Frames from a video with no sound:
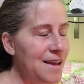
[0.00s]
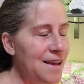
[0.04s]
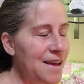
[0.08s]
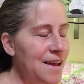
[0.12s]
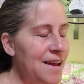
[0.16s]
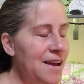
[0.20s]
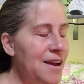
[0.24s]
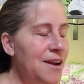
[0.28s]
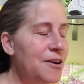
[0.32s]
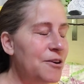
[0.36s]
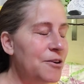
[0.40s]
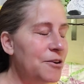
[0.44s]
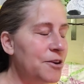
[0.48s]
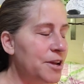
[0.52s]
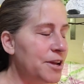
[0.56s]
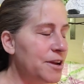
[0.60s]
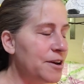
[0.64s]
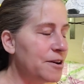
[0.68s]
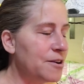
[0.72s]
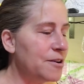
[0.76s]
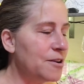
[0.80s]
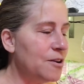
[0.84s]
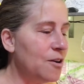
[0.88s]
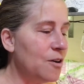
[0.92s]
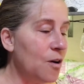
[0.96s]

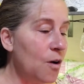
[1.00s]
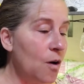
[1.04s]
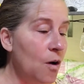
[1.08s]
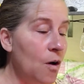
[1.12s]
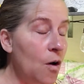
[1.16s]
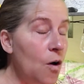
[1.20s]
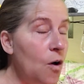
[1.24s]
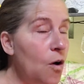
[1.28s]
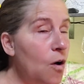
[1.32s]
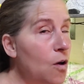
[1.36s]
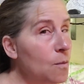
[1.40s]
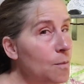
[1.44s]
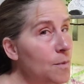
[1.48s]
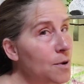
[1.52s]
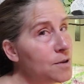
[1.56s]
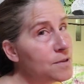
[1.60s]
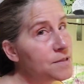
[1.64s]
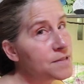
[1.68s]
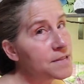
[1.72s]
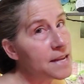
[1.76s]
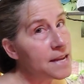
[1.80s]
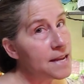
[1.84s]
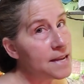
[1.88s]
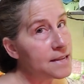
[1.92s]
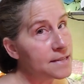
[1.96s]
Harrier
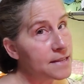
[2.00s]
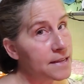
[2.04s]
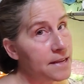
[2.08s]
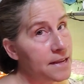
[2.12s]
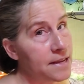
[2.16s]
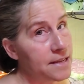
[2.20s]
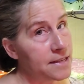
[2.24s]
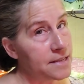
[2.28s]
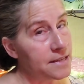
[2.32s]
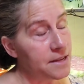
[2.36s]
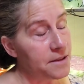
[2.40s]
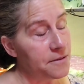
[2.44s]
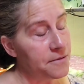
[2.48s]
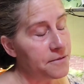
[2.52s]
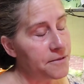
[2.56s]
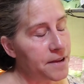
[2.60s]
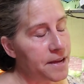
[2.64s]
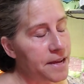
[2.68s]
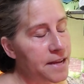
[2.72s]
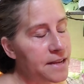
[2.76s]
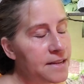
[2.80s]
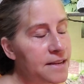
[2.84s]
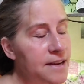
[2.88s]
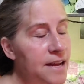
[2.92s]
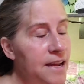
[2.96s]
almost has a hissy
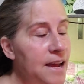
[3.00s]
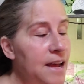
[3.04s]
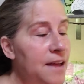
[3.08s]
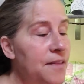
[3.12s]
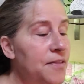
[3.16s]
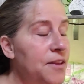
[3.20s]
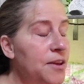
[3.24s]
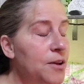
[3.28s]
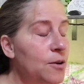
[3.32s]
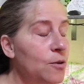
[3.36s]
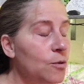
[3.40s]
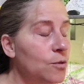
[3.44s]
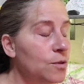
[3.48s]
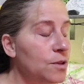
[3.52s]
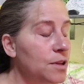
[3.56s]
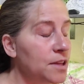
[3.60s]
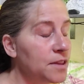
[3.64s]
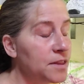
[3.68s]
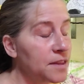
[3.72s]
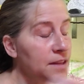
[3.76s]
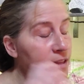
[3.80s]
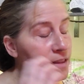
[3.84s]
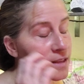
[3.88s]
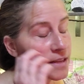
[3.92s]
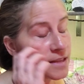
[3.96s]
fit, and the only
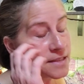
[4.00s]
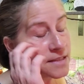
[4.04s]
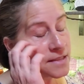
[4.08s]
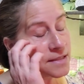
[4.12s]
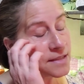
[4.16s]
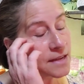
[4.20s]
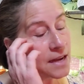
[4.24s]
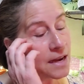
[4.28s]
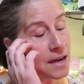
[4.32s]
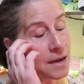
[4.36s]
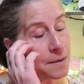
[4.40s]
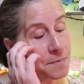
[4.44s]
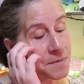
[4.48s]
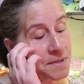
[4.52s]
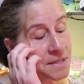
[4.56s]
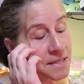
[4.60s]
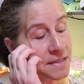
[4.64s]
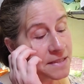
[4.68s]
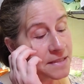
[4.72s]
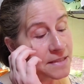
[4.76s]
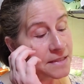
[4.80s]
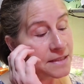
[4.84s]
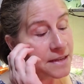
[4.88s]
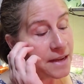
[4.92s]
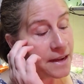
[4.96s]
thing that
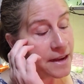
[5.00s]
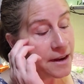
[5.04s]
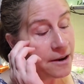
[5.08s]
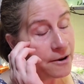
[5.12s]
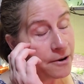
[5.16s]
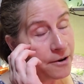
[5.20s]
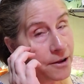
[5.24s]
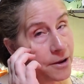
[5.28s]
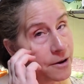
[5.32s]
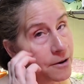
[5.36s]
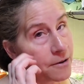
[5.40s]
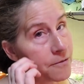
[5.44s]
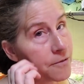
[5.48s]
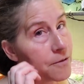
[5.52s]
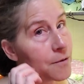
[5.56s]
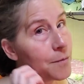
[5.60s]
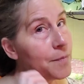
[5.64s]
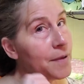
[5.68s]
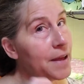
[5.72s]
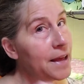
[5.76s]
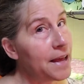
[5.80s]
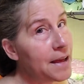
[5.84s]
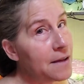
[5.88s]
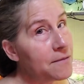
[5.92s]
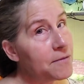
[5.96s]
stops Harrier
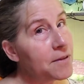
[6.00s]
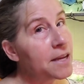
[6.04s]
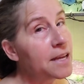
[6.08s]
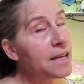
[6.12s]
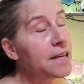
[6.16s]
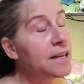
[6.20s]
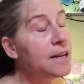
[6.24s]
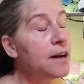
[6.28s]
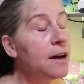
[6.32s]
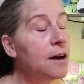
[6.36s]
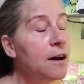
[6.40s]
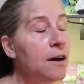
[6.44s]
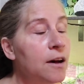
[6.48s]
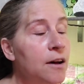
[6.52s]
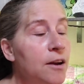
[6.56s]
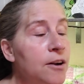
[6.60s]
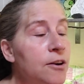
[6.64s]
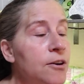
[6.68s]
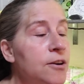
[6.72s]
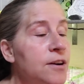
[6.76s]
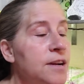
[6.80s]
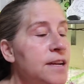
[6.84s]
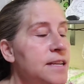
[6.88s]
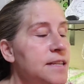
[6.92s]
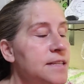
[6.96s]
from having an
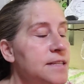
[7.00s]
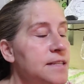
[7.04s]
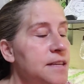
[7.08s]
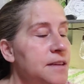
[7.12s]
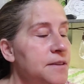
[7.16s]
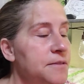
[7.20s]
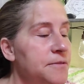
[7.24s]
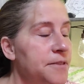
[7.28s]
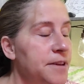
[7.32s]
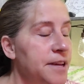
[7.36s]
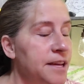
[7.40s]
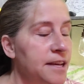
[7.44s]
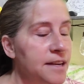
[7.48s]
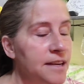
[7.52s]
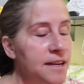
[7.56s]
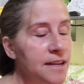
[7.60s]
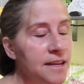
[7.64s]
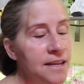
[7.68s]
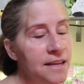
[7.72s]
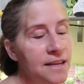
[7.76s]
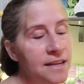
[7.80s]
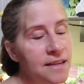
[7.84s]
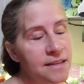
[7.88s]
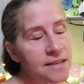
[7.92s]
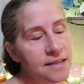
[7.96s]
utter hissy fit
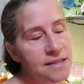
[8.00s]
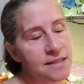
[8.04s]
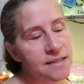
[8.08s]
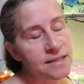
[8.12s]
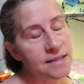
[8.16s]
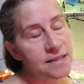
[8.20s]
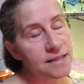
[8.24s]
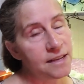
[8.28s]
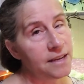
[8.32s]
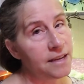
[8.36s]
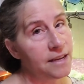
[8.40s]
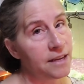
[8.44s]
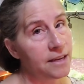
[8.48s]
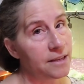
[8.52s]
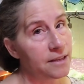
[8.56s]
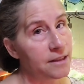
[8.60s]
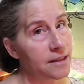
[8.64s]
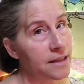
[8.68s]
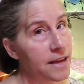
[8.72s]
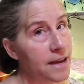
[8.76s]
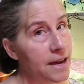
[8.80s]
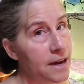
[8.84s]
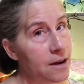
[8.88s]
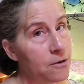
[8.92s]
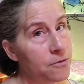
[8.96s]
is seeing
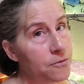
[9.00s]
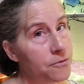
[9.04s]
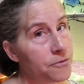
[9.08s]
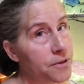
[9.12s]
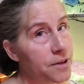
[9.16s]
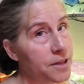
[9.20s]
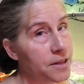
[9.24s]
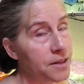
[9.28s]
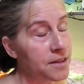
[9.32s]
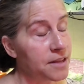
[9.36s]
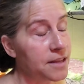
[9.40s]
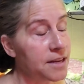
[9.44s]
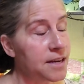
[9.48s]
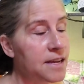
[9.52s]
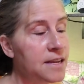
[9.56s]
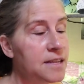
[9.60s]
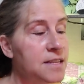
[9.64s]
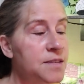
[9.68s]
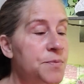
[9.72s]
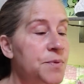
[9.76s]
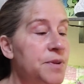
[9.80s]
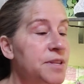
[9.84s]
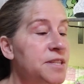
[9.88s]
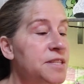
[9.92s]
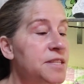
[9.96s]
the outfit that
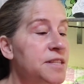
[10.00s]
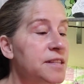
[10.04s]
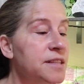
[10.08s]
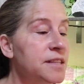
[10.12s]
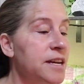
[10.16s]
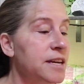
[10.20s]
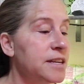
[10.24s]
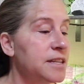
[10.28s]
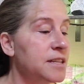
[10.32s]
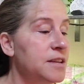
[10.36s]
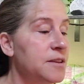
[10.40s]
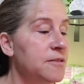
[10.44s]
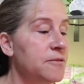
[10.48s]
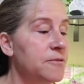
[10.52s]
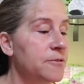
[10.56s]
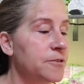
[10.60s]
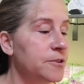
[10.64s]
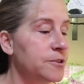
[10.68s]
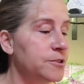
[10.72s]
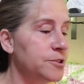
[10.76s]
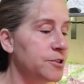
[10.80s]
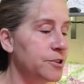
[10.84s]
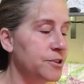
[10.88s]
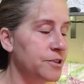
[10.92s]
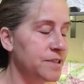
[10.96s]
has been selected
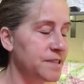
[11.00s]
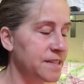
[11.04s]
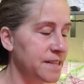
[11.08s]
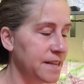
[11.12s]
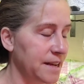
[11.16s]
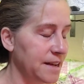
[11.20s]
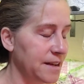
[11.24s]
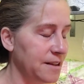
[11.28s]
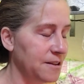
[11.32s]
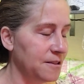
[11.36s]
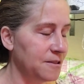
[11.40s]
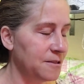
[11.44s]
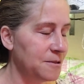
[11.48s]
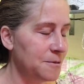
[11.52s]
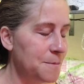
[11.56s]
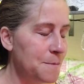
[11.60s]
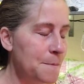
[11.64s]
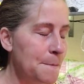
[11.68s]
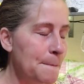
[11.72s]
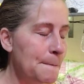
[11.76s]
for Tercel.